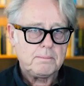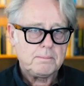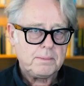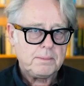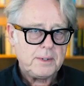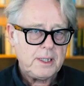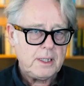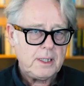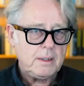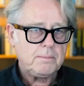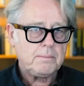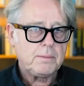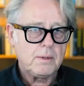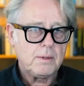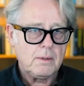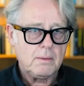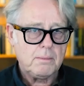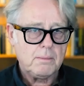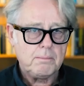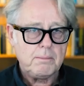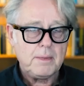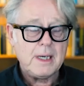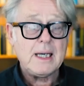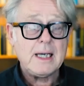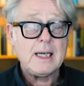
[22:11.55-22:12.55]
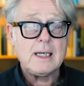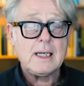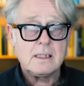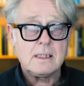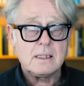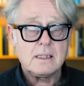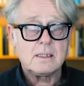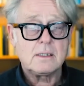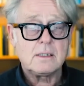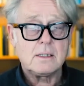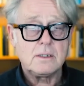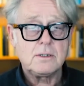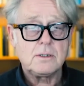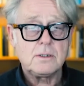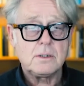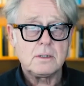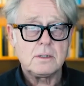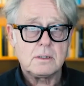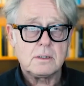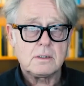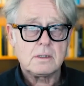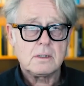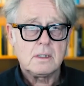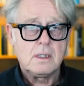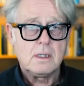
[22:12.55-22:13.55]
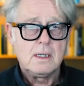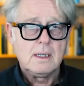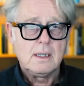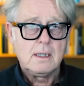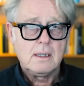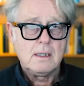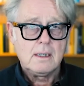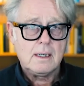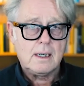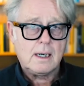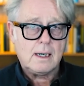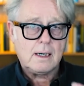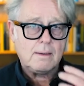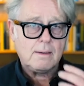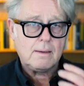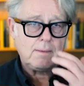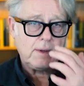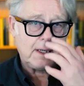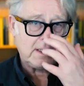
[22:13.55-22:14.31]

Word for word: people make decisions uh, mm-hmm.